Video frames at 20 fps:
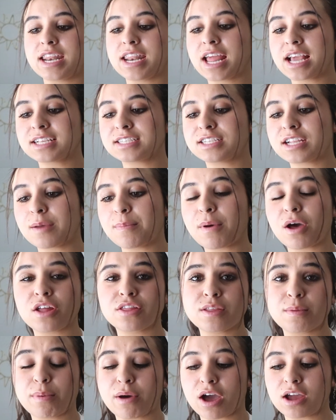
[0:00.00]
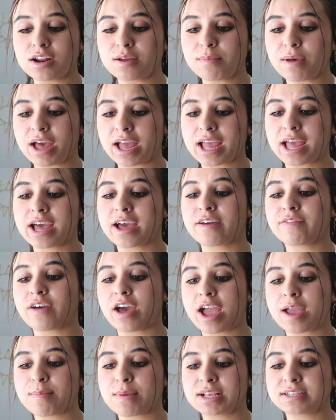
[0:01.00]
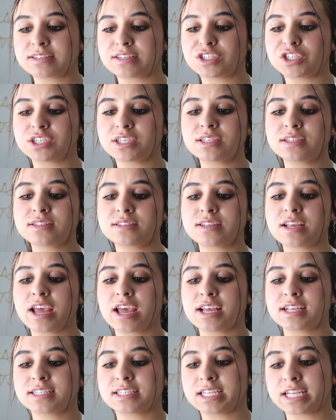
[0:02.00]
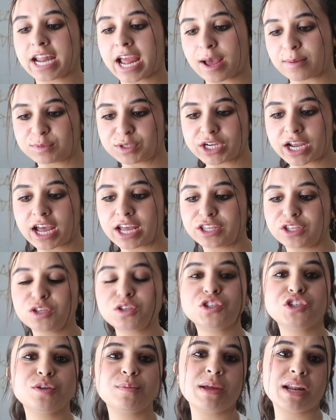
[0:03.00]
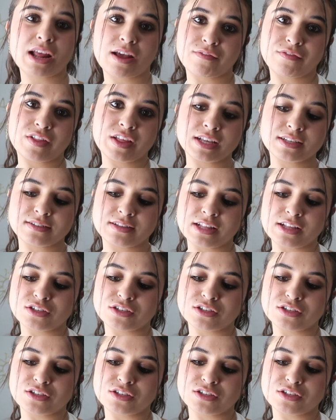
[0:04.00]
Next up on the bottom, I have iMessages, Snapchat, YouTube, and Netflix.